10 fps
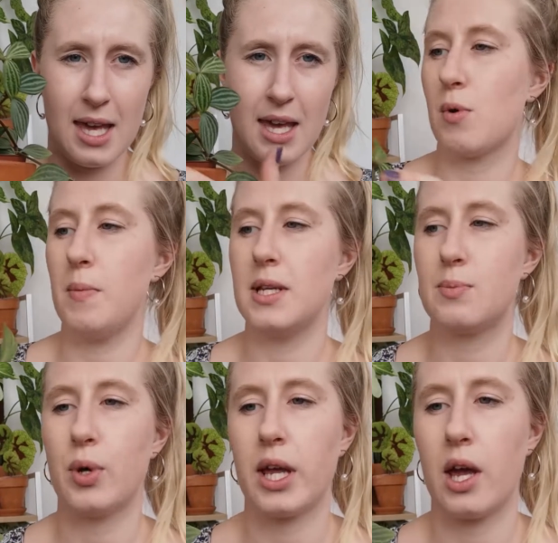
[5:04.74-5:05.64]
At the moment it's
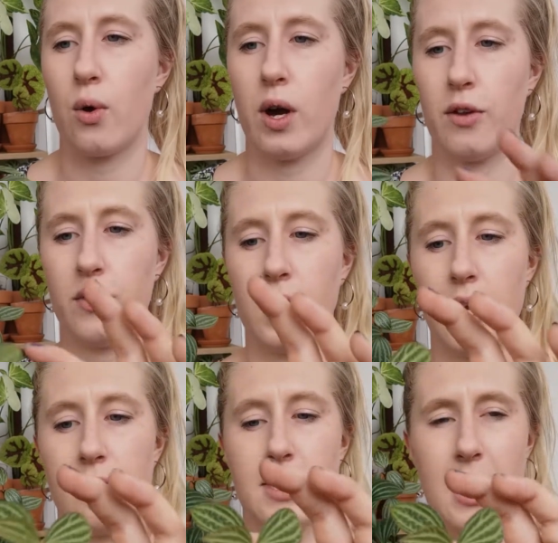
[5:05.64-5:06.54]
putting out quite a few
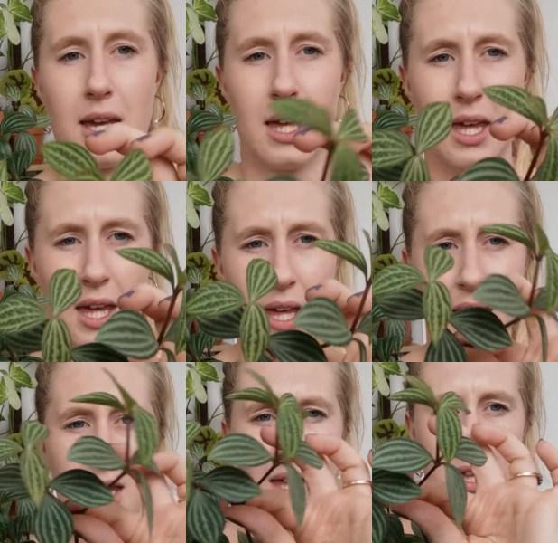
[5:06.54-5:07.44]
leaves, like
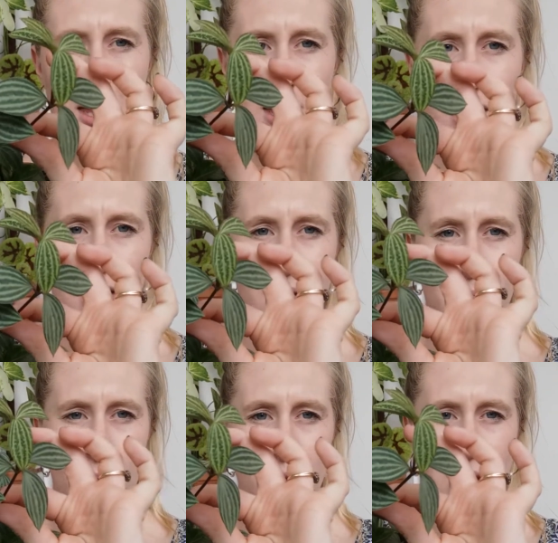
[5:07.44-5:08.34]

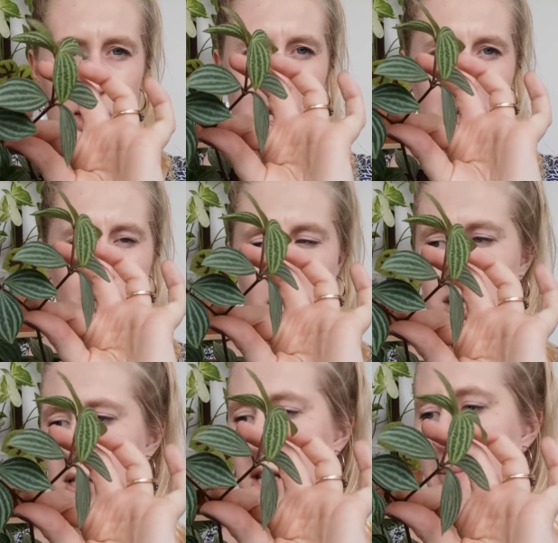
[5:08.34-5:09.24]
most of these have
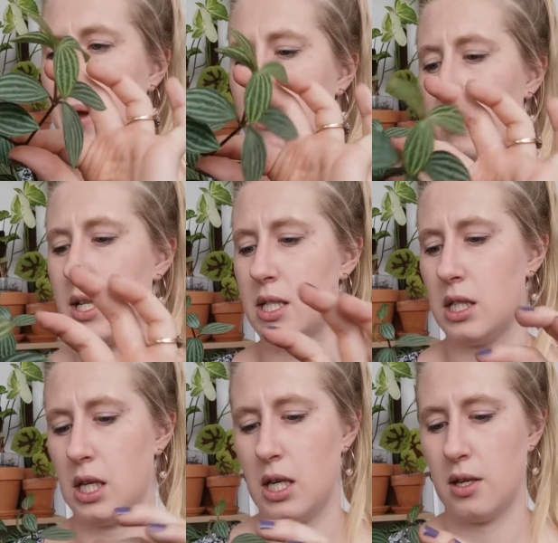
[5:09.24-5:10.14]
just come out
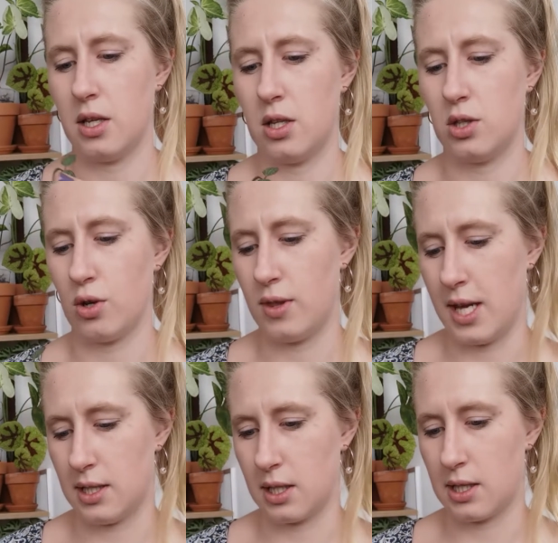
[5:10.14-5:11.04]
recently, so
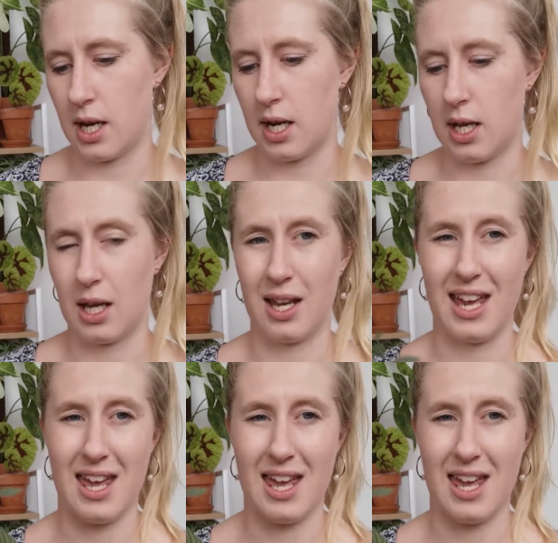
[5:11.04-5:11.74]
that's exciting.